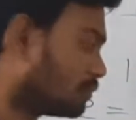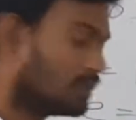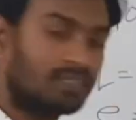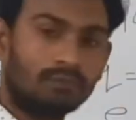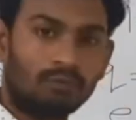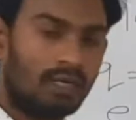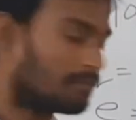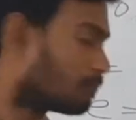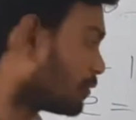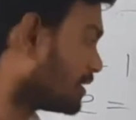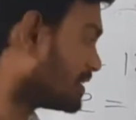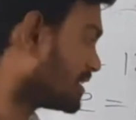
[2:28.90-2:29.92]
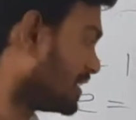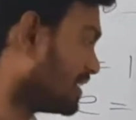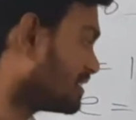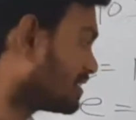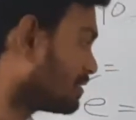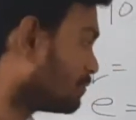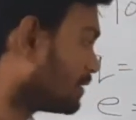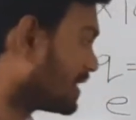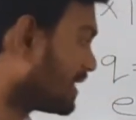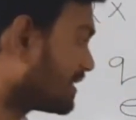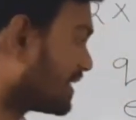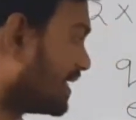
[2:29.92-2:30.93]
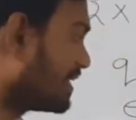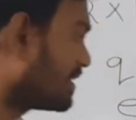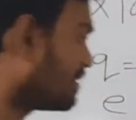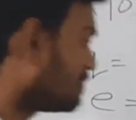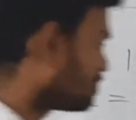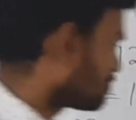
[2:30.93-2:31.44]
with 1.6, we can get